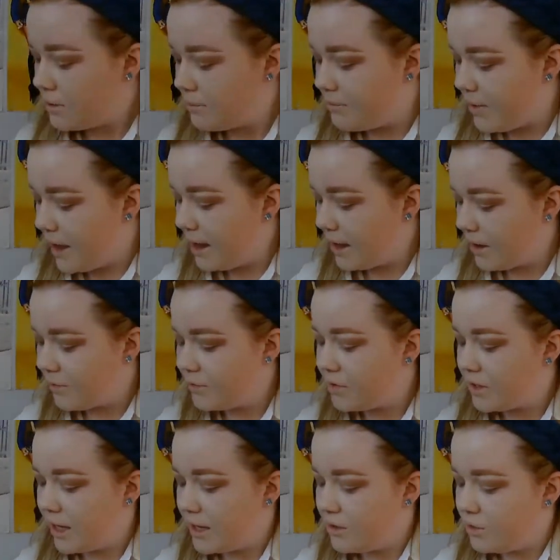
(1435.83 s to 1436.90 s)
May have to
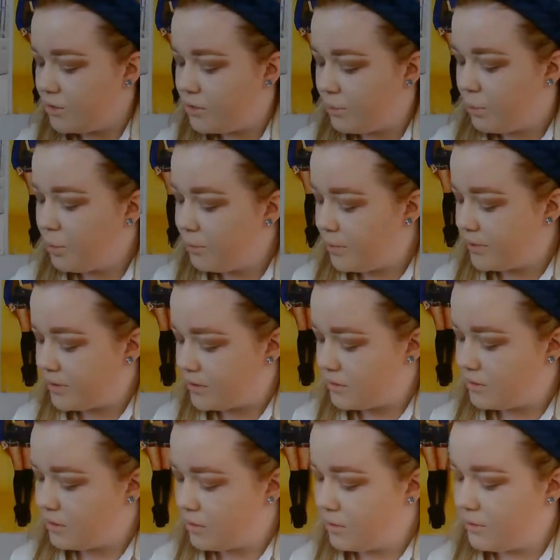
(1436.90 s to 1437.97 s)
get another pump of this
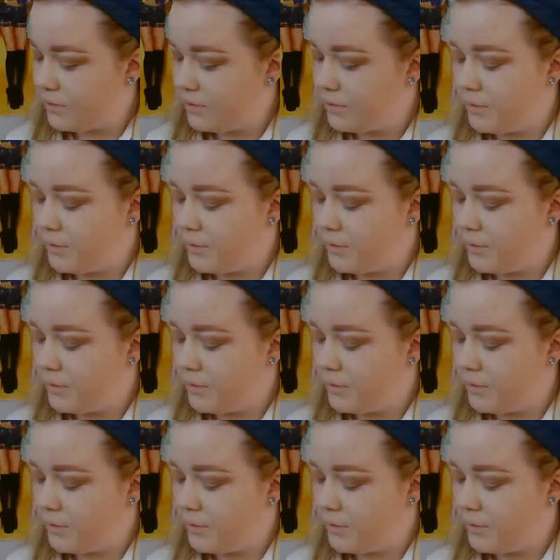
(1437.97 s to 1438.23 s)
stuff